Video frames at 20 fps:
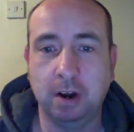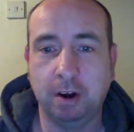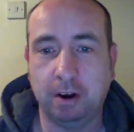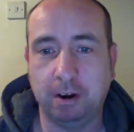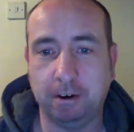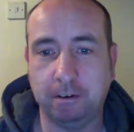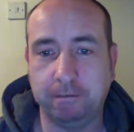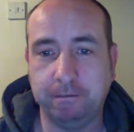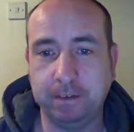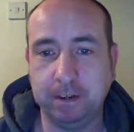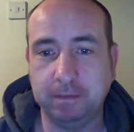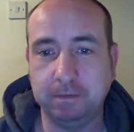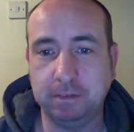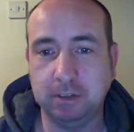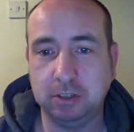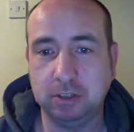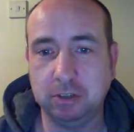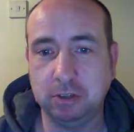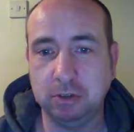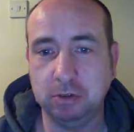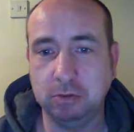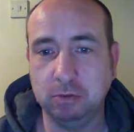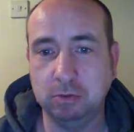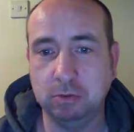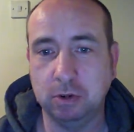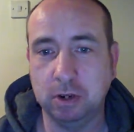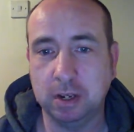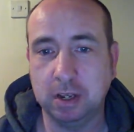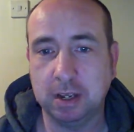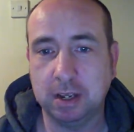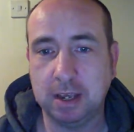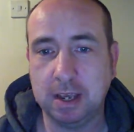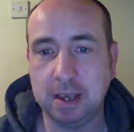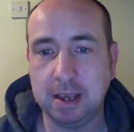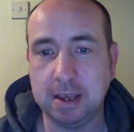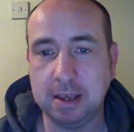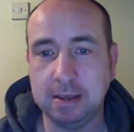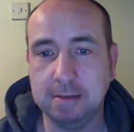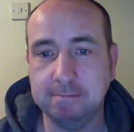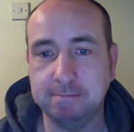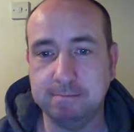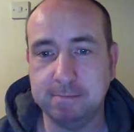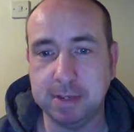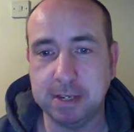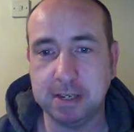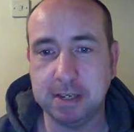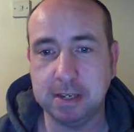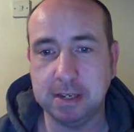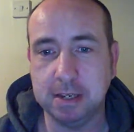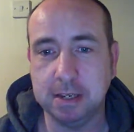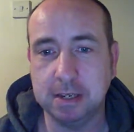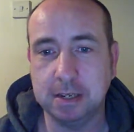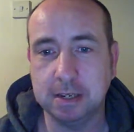or 52 kbps.